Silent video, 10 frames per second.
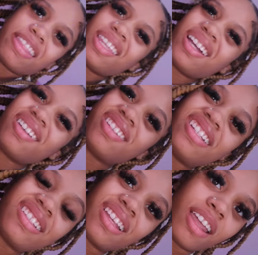I think I
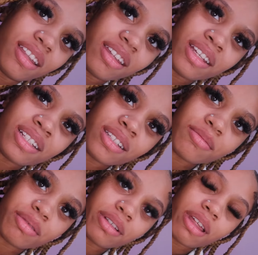already said this,
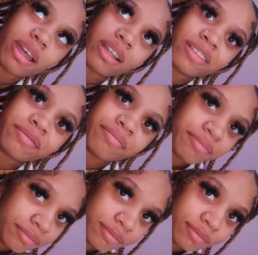but like,
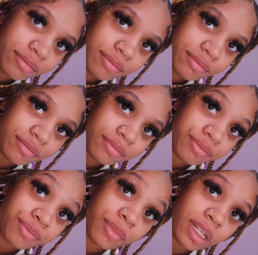
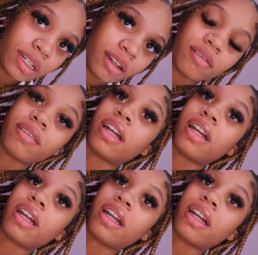you know,